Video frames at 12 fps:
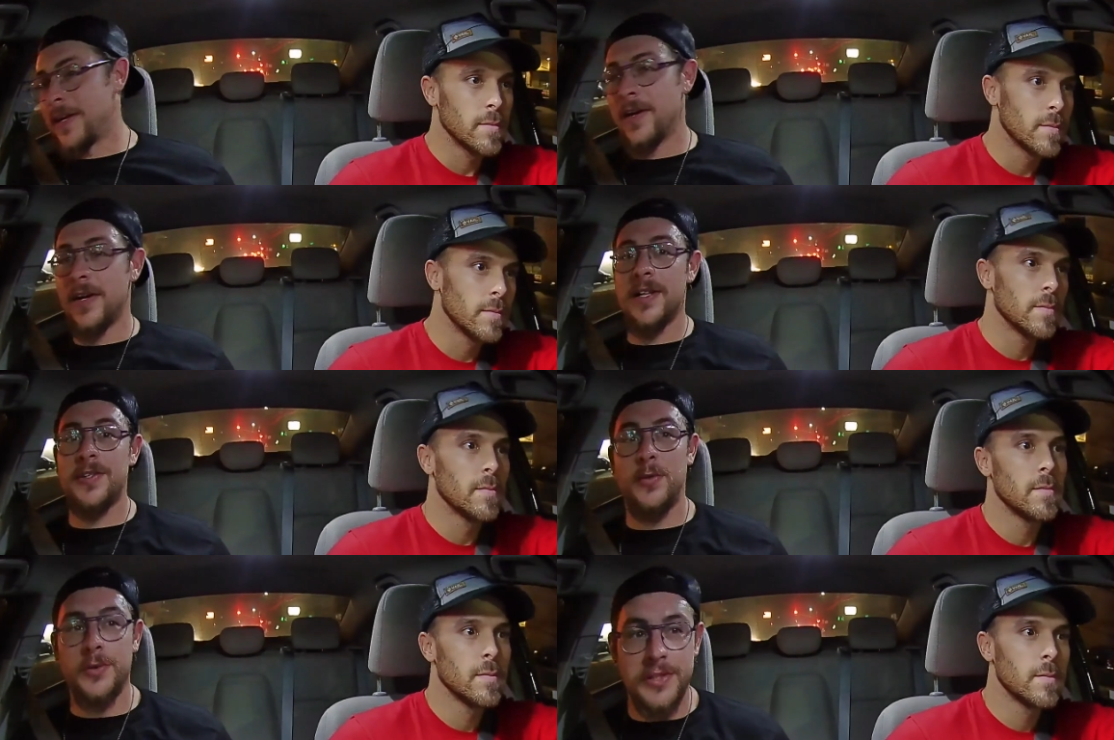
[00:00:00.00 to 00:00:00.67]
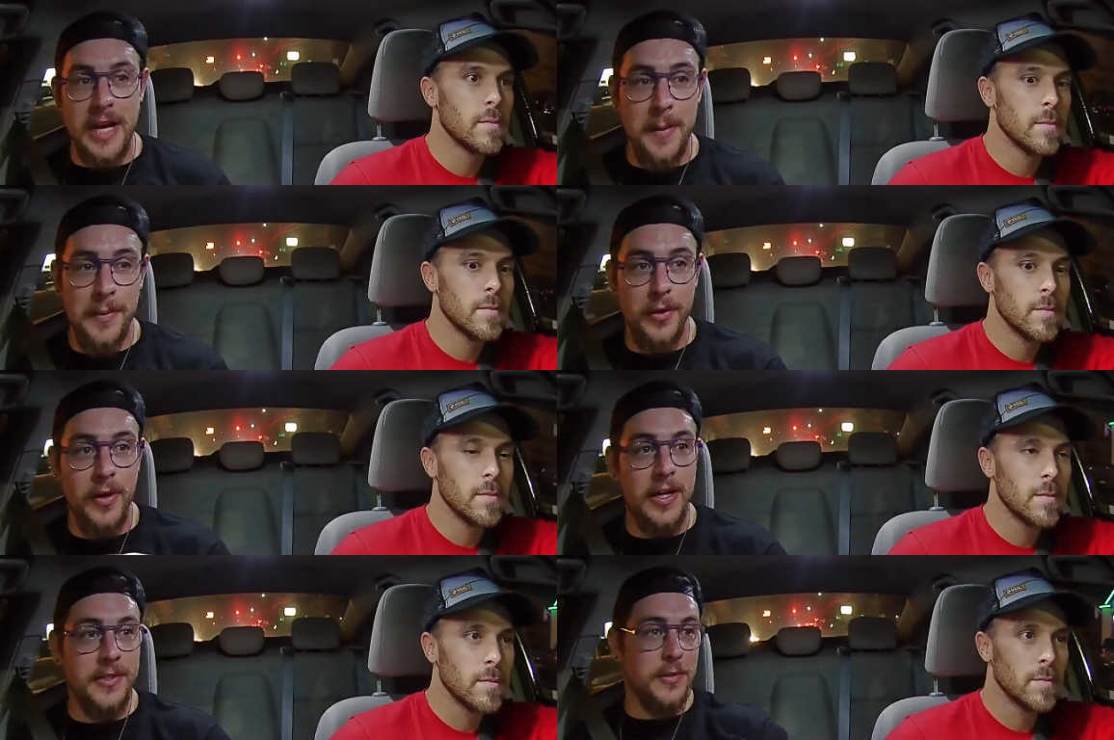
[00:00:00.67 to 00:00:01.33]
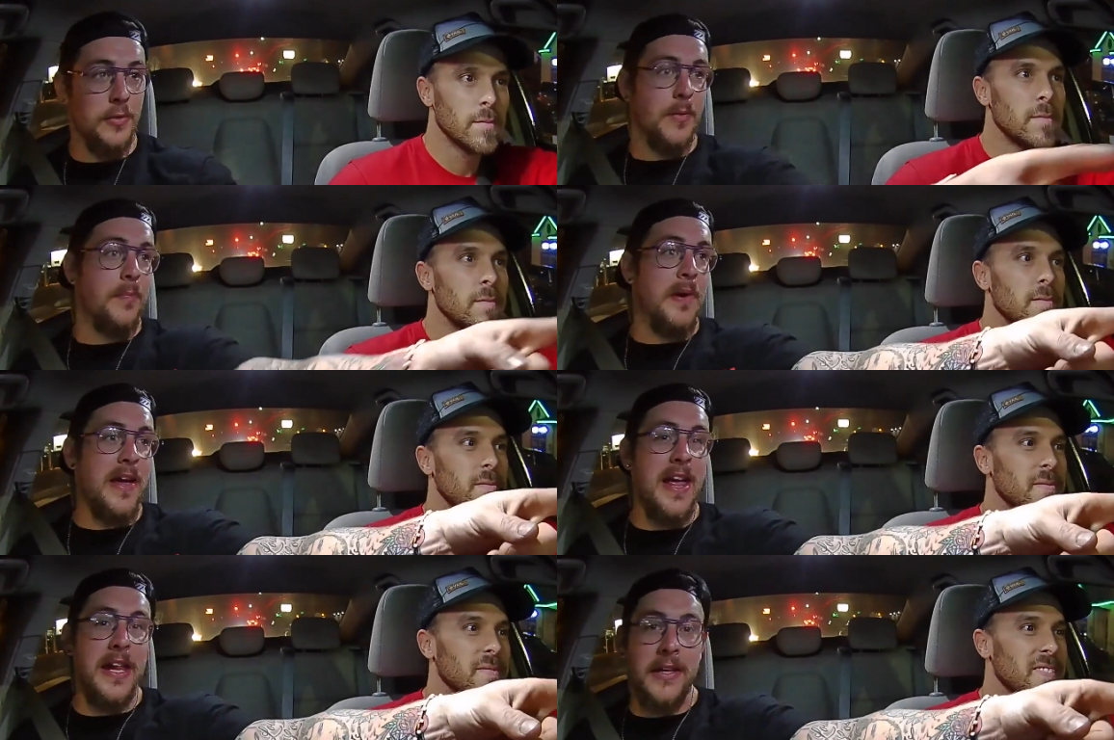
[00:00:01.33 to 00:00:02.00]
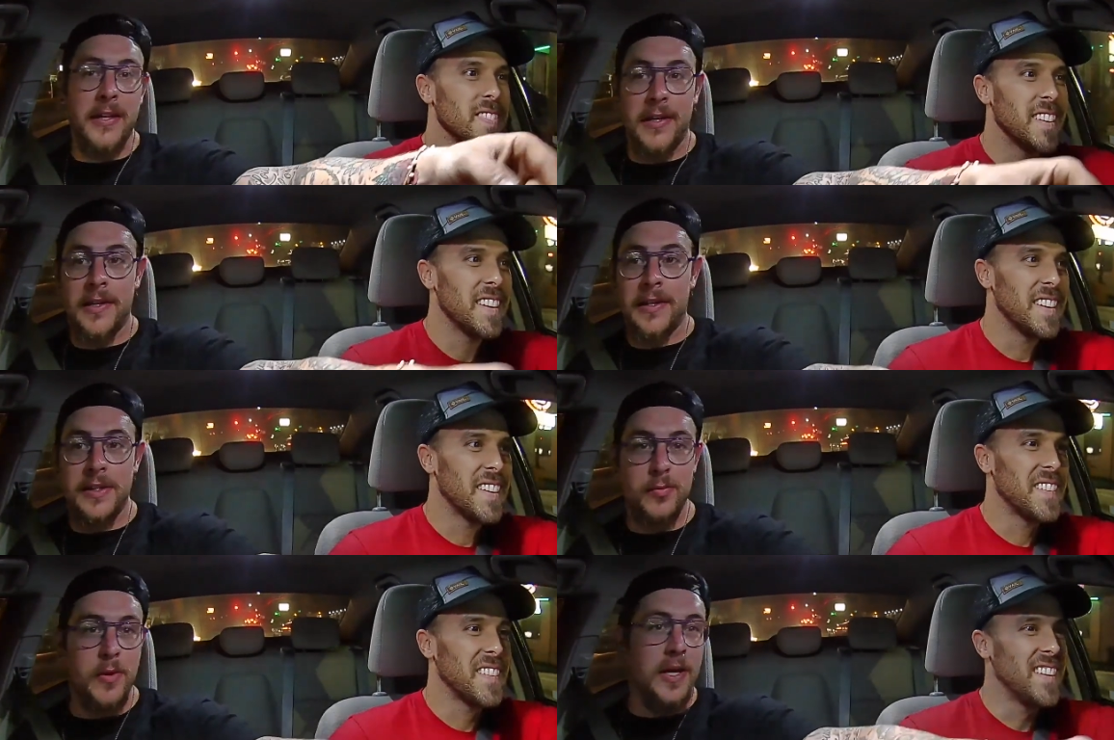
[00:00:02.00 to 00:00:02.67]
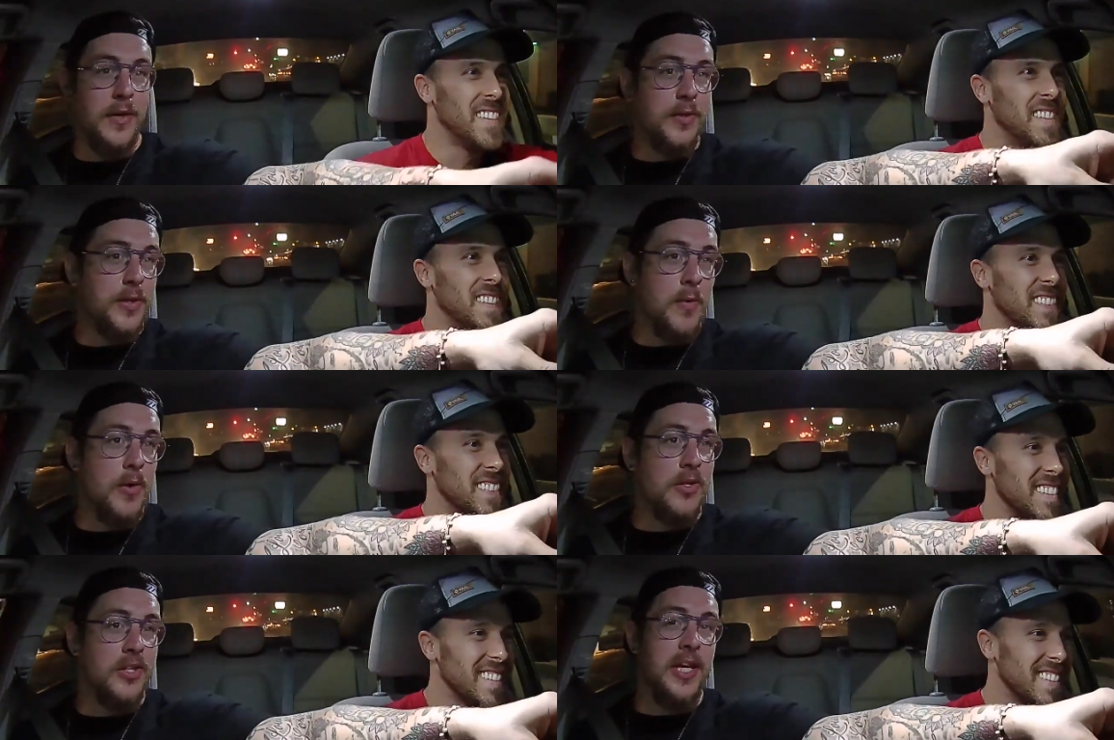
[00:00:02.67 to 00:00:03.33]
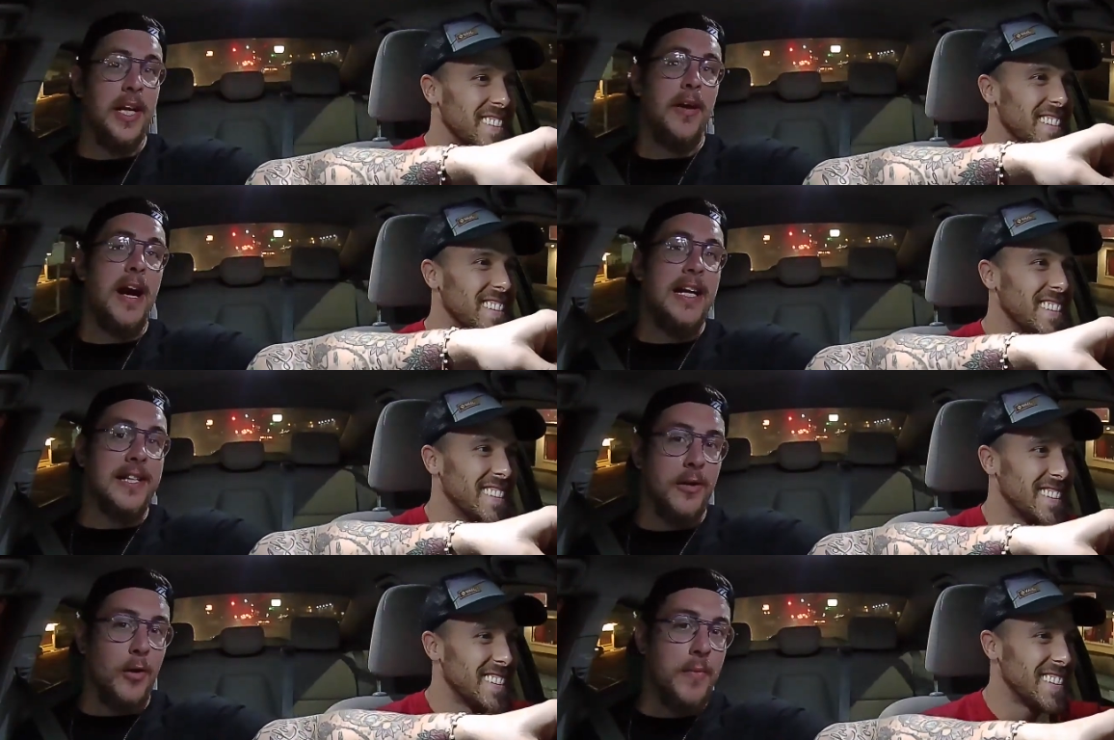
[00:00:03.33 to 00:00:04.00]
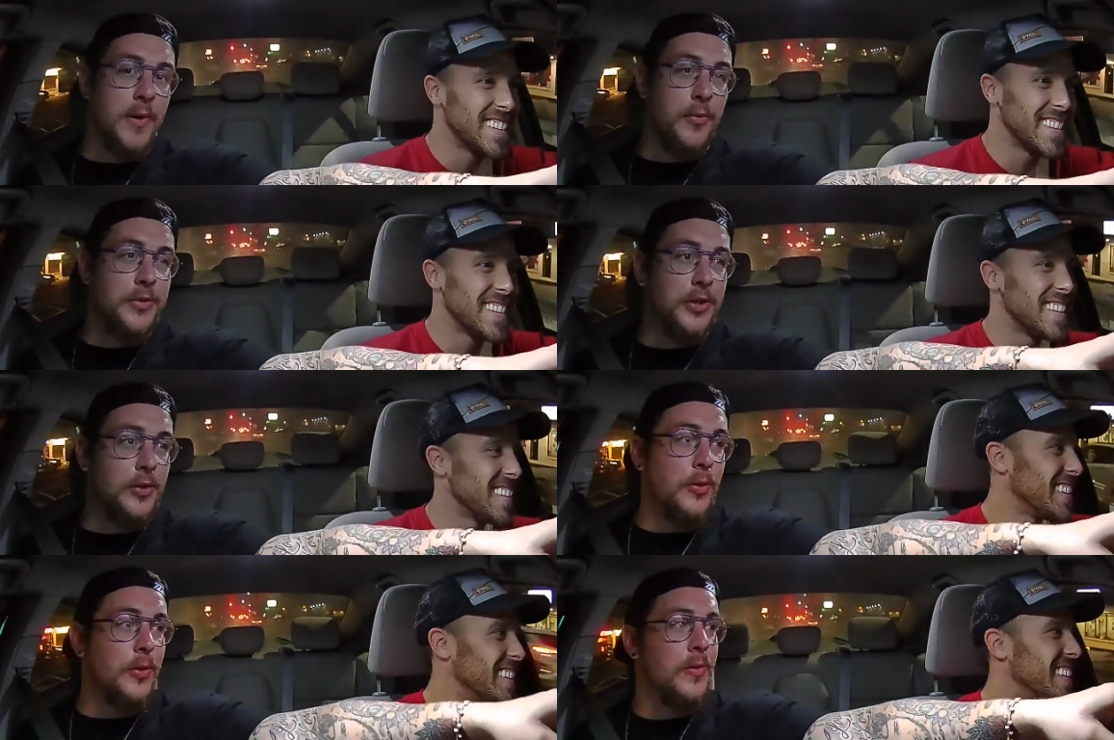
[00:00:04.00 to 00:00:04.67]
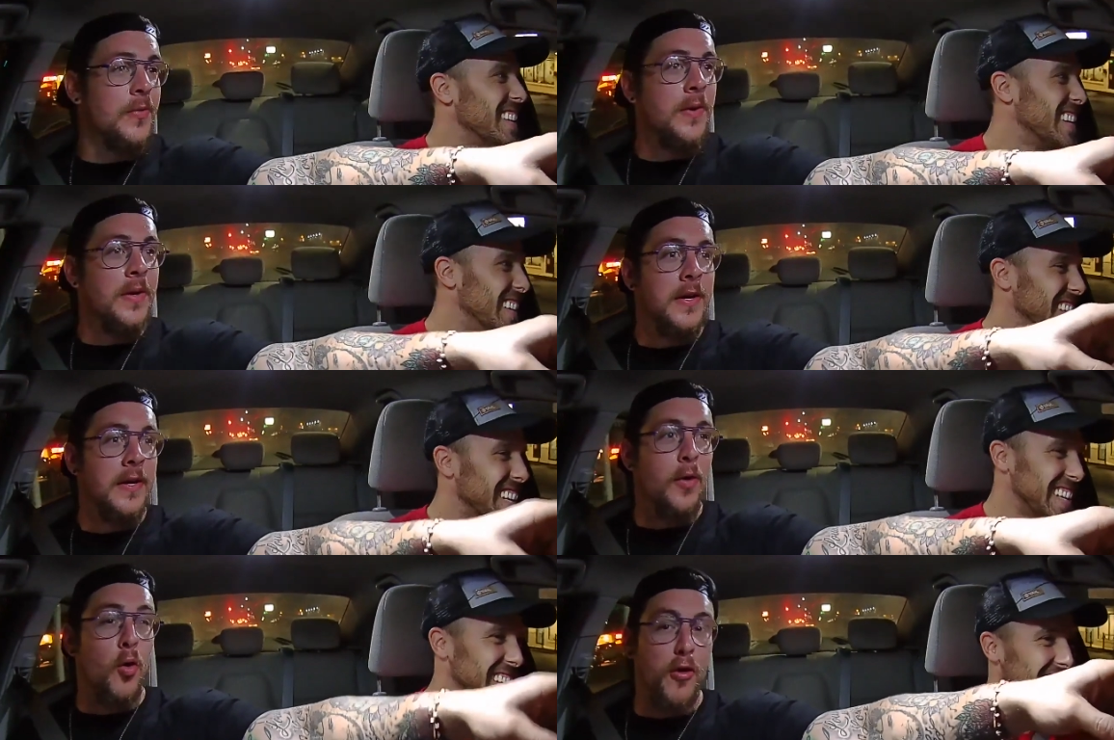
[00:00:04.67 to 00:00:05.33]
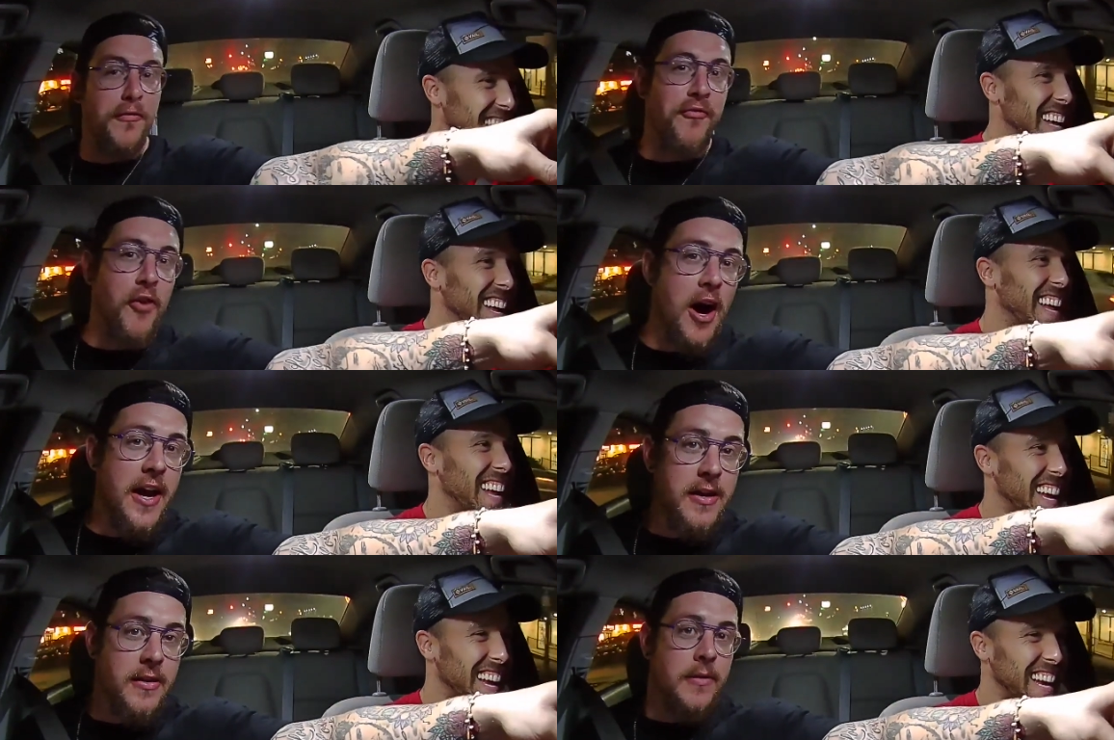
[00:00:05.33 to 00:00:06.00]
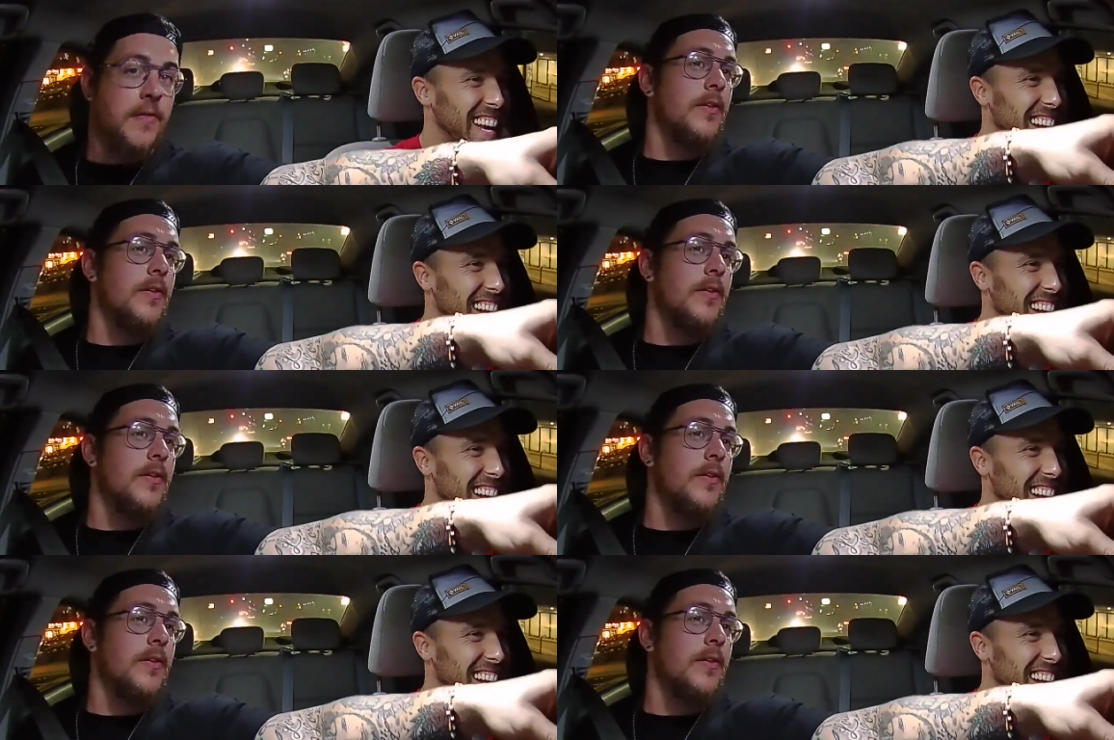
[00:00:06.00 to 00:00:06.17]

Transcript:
Speaker 1: There it is, old stomping grounds, dude. The pit. Yeah. It's where you smoke cigarettes at our middle school yeah. or fight